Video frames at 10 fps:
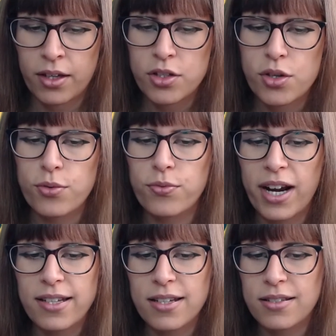So
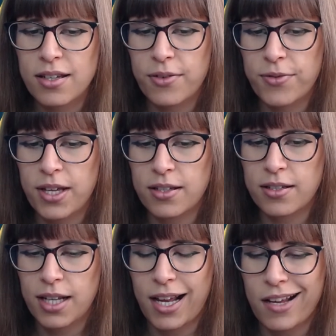Reddit
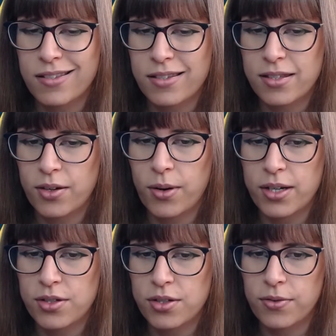Tuffin asks a
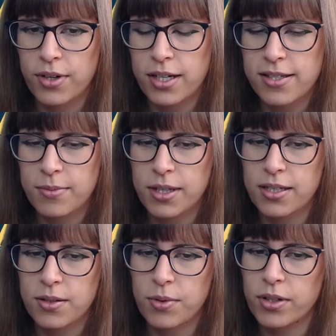question very similar
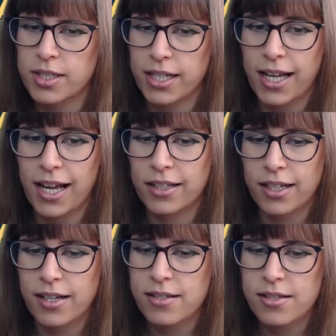to what Diane
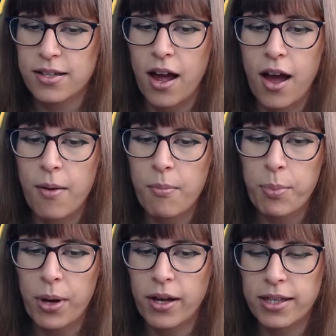asked,
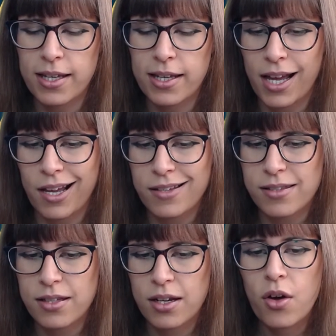but they
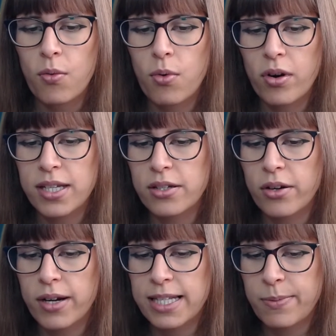asked, what is
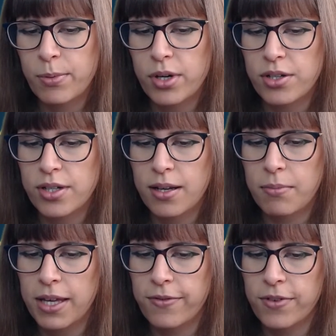your inspiration to
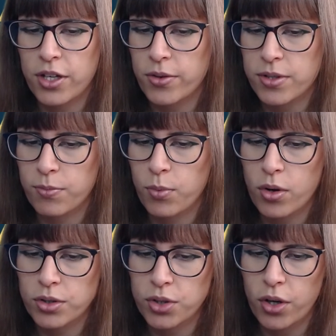make videos and
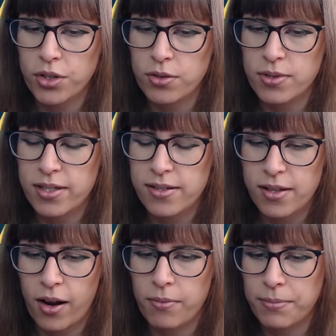what got you to
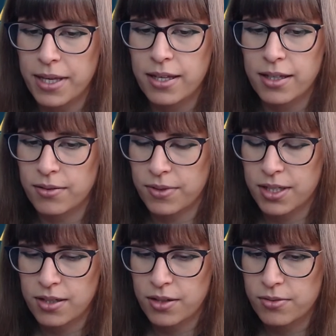start making
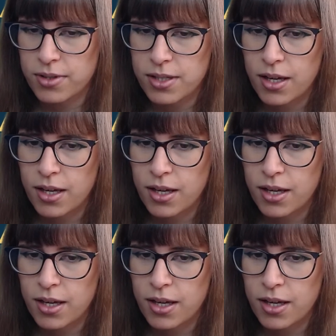videos?